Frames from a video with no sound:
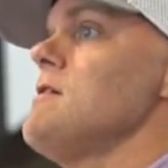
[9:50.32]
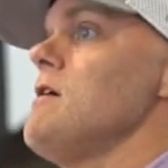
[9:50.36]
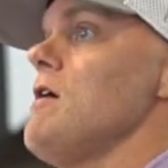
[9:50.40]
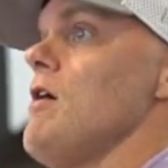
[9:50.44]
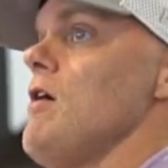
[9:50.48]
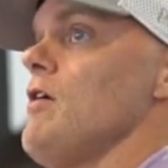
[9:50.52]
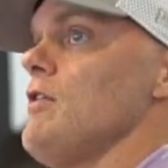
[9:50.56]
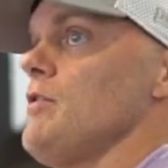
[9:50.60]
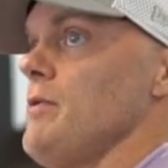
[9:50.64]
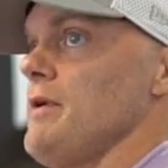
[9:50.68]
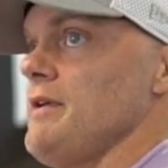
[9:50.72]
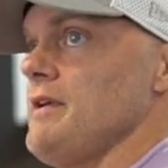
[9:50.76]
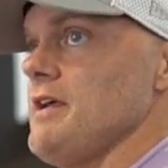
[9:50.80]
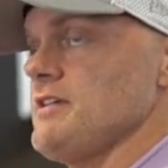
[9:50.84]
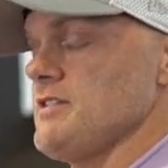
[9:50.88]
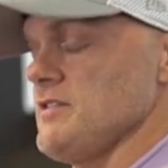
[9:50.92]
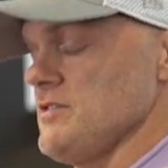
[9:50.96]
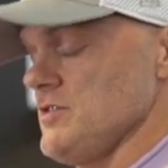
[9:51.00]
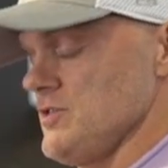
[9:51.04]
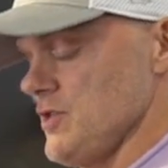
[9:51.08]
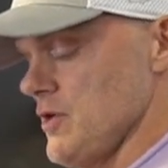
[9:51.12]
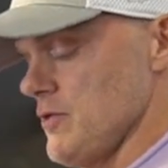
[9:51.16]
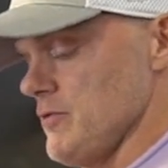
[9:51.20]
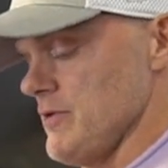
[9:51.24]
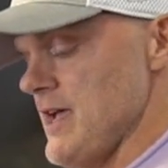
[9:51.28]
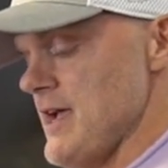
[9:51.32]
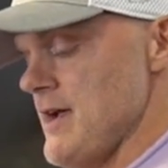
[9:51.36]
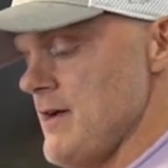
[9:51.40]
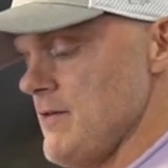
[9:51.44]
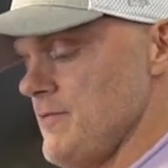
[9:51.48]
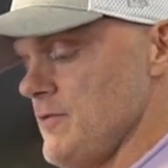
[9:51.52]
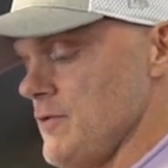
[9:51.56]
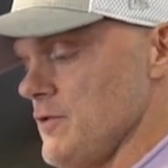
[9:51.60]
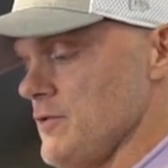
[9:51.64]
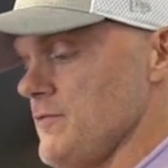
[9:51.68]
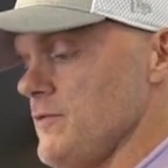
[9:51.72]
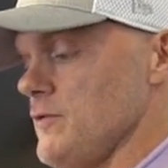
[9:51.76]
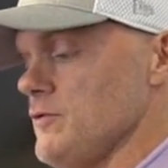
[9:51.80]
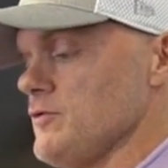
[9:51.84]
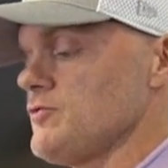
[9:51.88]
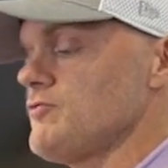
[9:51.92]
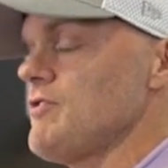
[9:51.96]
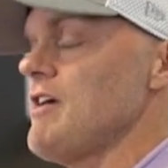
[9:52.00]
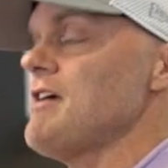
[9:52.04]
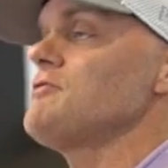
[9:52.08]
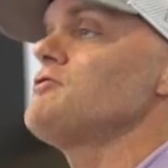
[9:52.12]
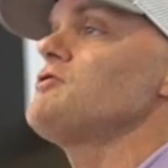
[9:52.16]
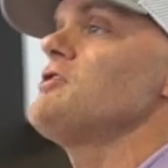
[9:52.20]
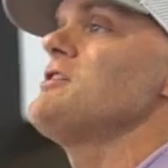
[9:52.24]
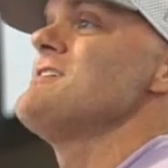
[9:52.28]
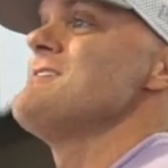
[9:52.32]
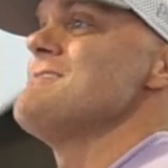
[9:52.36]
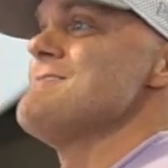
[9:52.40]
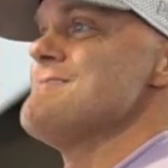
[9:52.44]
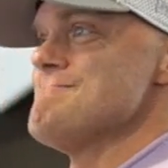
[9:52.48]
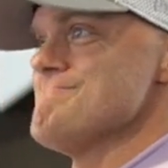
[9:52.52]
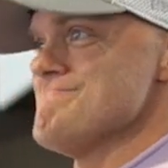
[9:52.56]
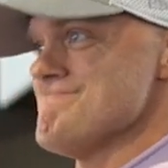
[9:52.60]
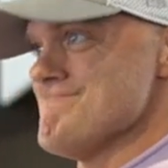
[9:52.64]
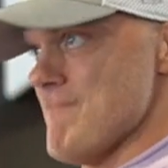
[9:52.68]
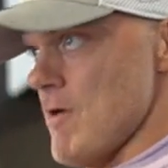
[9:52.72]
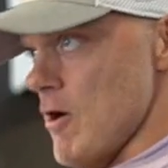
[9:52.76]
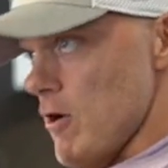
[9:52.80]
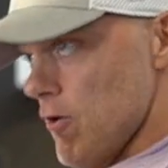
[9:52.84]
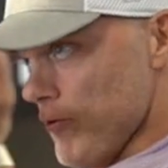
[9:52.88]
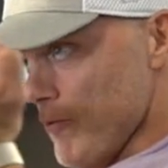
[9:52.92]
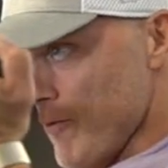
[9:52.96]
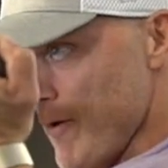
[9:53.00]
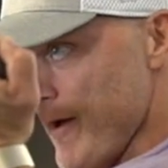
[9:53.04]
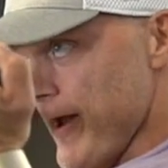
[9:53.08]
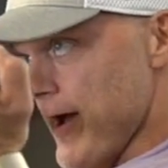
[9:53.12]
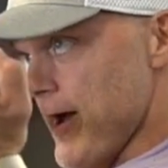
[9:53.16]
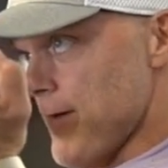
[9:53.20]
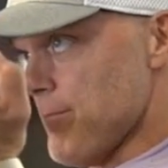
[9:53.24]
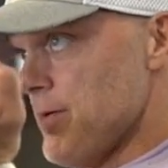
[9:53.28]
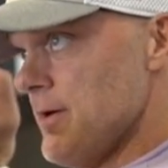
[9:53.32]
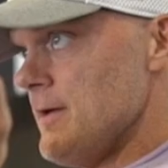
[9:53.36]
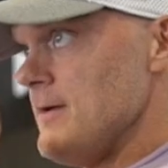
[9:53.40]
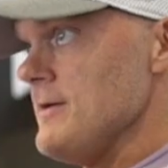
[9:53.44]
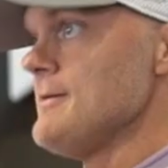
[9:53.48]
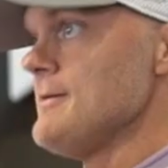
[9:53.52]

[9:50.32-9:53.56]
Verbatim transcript: All the way nice and slow down for the full stretch, all the way up.